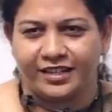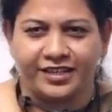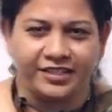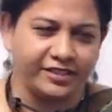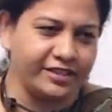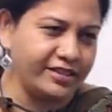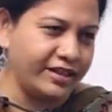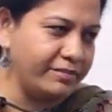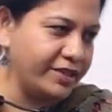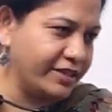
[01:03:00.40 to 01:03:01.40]
teaching the
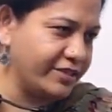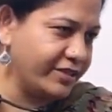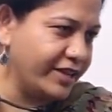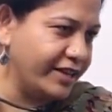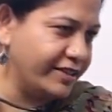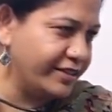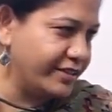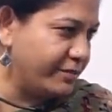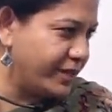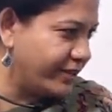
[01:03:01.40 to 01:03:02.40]
subject so that this
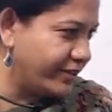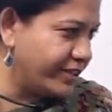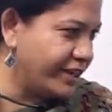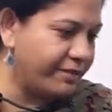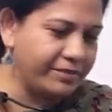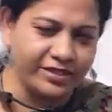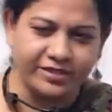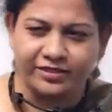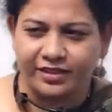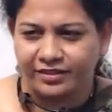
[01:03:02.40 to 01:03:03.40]
particular chapter,
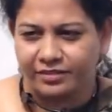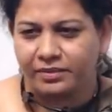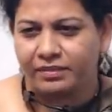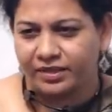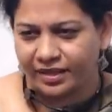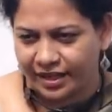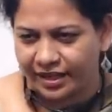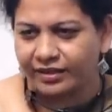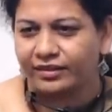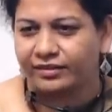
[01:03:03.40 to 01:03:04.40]
so that you know, people
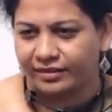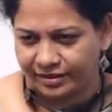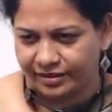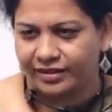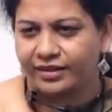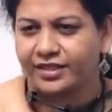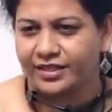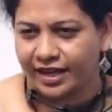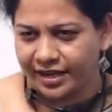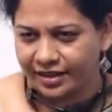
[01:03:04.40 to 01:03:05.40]
can
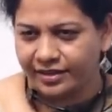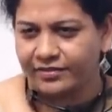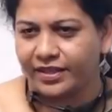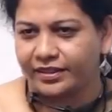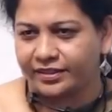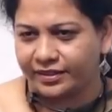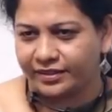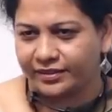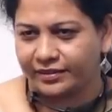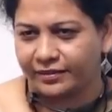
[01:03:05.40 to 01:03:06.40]
decide otherwise.